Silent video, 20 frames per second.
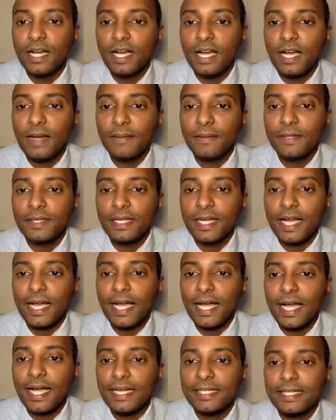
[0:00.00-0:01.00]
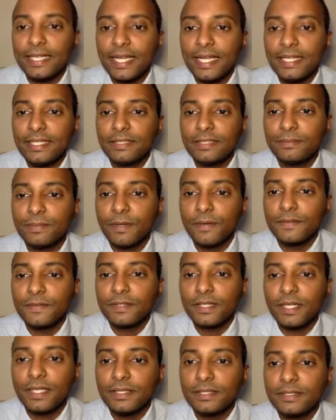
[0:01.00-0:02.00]
I'm going to add 8 to both
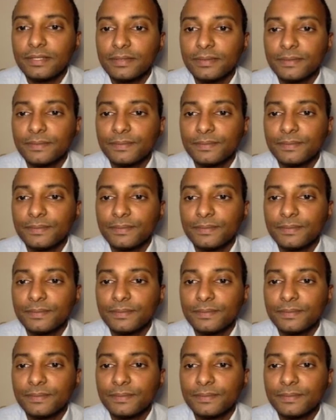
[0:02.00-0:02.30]
sides.